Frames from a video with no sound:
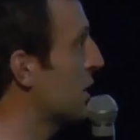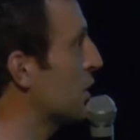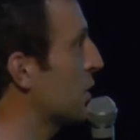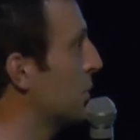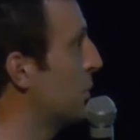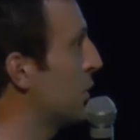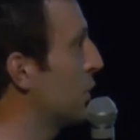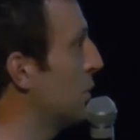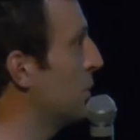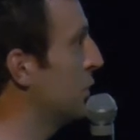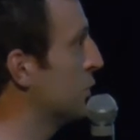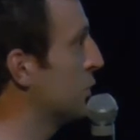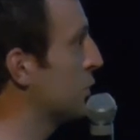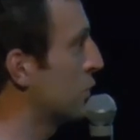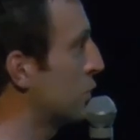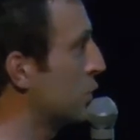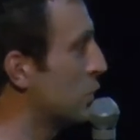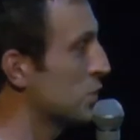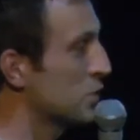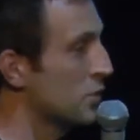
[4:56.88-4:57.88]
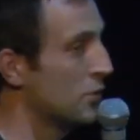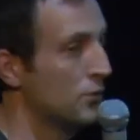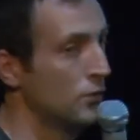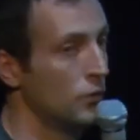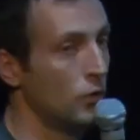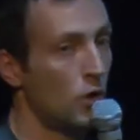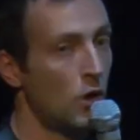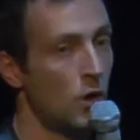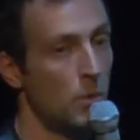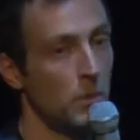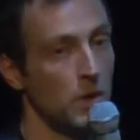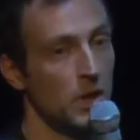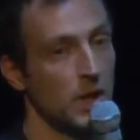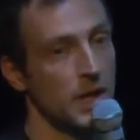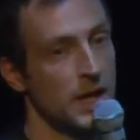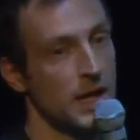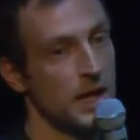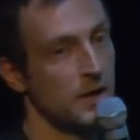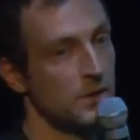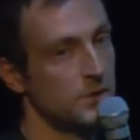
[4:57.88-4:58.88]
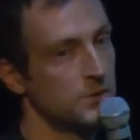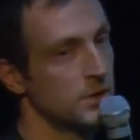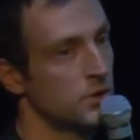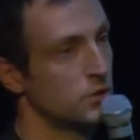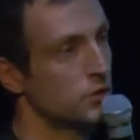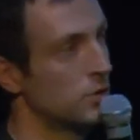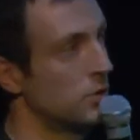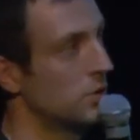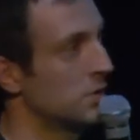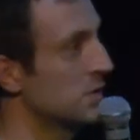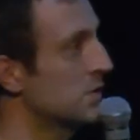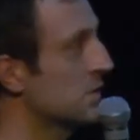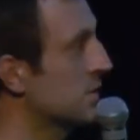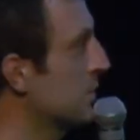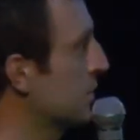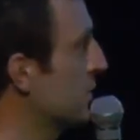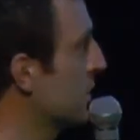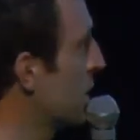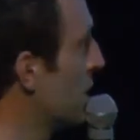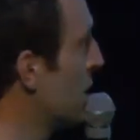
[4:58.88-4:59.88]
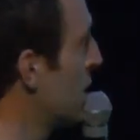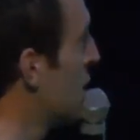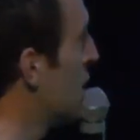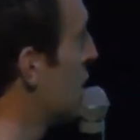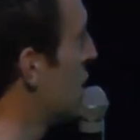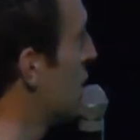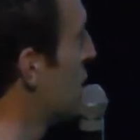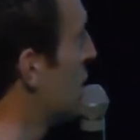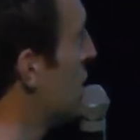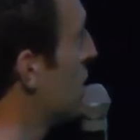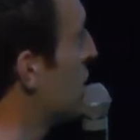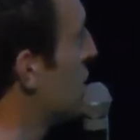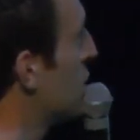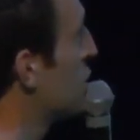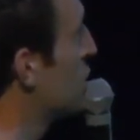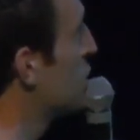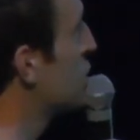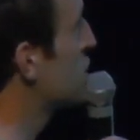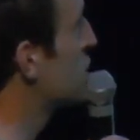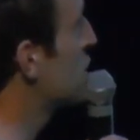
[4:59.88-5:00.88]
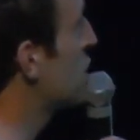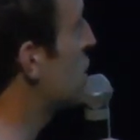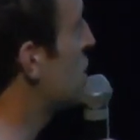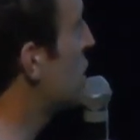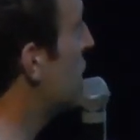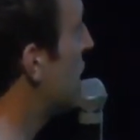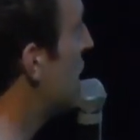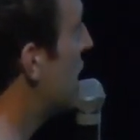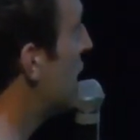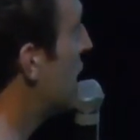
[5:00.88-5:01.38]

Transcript: of comparable to those of normal, healthy joints. So